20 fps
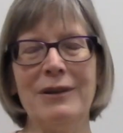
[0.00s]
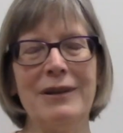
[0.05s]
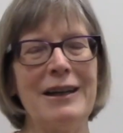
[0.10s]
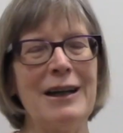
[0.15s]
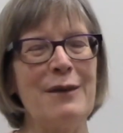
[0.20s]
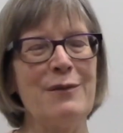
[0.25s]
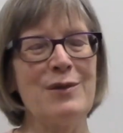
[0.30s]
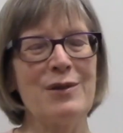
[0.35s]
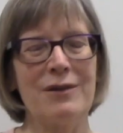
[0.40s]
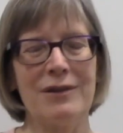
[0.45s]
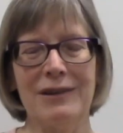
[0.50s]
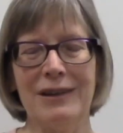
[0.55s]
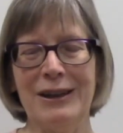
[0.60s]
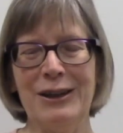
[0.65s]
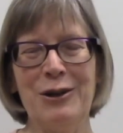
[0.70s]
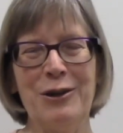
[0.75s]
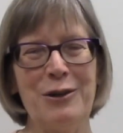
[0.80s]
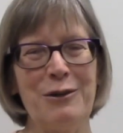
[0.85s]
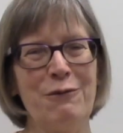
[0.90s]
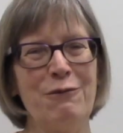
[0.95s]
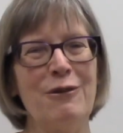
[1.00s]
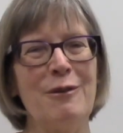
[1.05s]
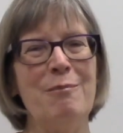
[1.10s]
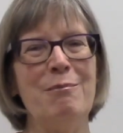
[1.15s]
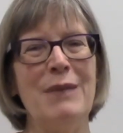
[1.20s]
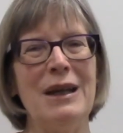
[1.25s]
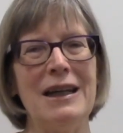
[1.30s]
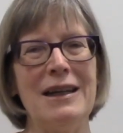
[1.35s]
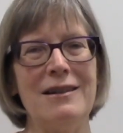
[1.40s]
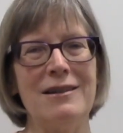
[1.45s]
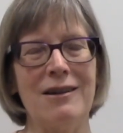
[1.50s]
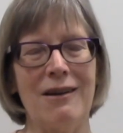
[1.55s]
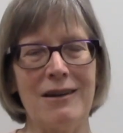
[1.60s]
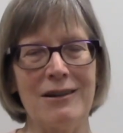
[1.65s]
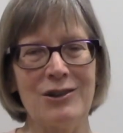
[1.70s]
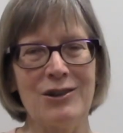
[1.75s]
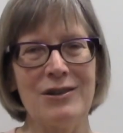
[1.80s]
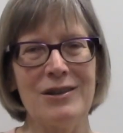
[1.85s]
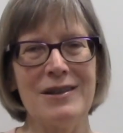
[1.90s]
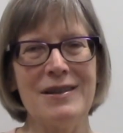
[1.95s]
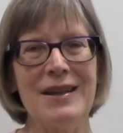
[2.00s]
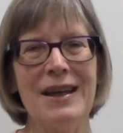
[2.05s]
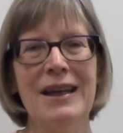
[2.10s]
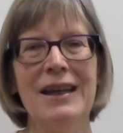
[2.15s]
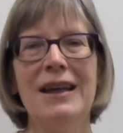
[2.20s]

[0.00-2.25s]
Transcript: and I've certainly heard from many doctors,